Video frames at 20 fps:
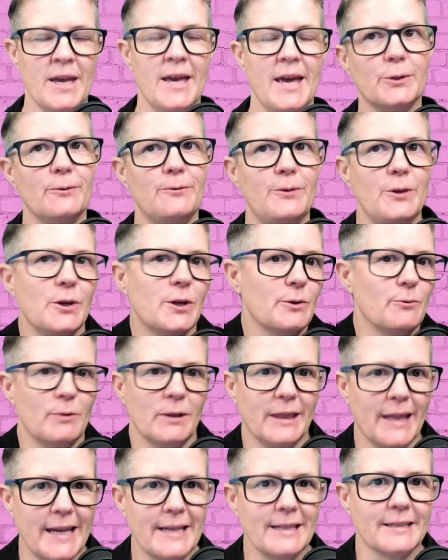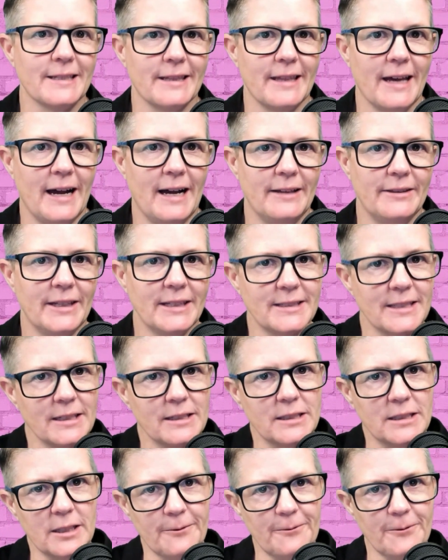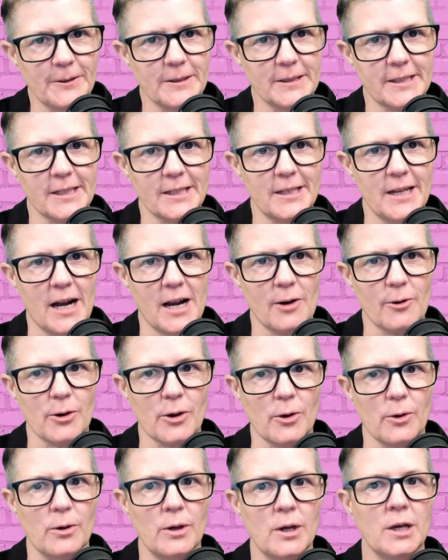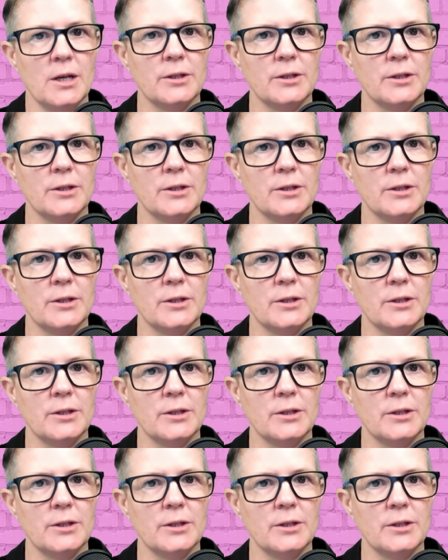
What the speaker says: If you can relate to that, that's a different scenario